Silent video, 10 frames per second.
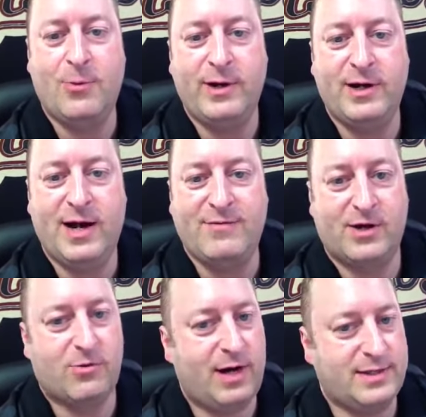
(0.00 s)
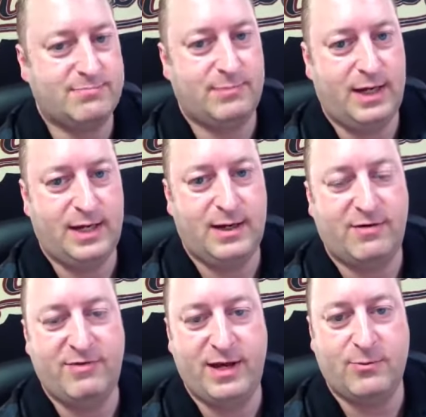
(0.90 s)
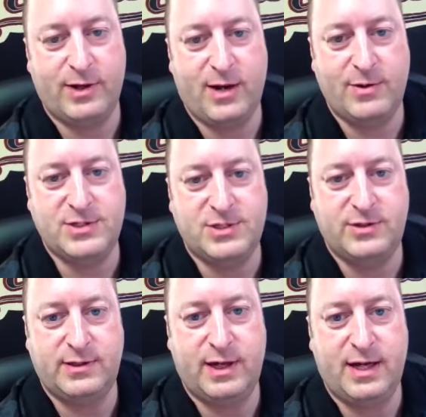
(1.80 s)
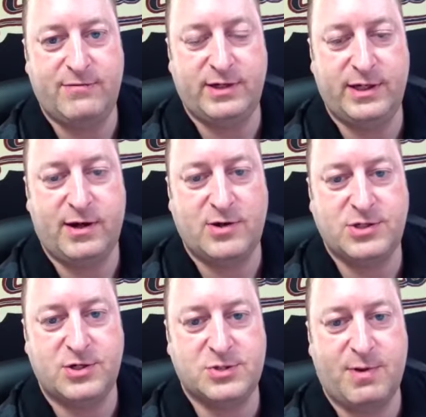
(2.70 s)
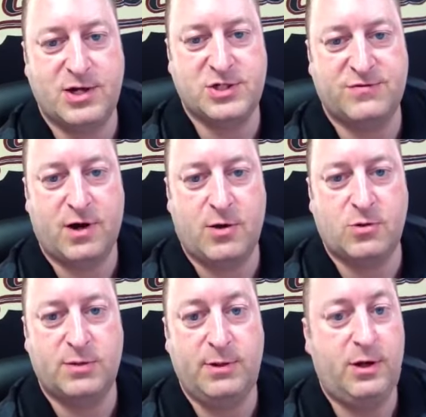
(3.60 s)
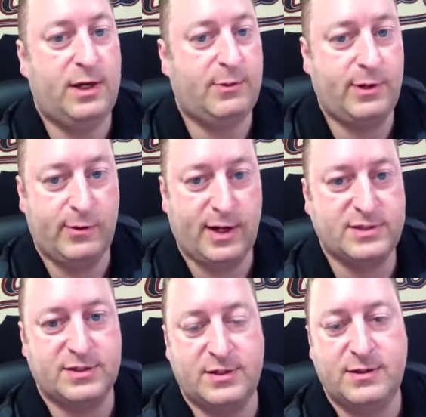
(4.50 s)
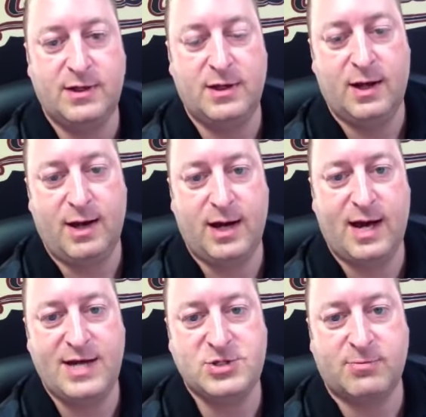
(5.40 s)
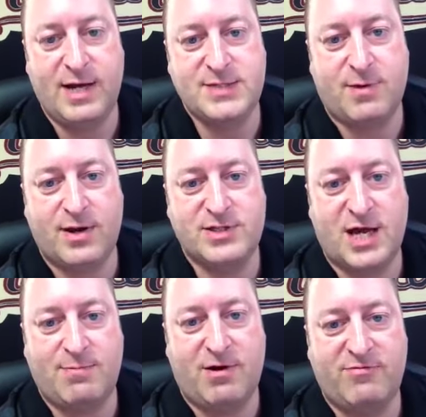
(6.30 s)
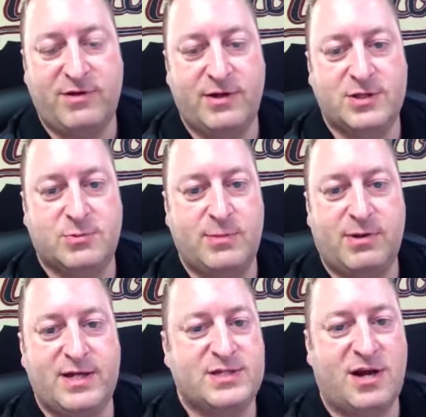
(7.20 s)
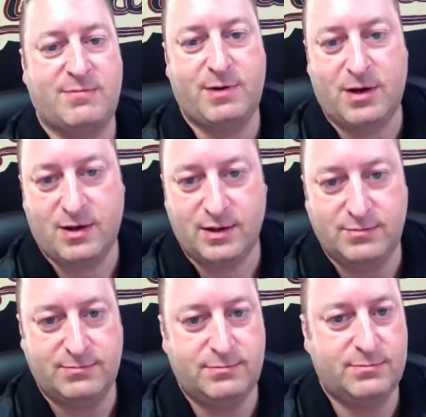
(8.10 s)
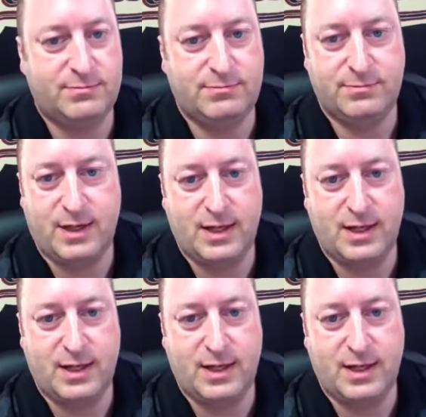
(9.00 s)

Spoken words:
we are having a great event we always do every year. Our church sponsors for our whole community. We go out to the high school baseball, softball fields, and we play softball, and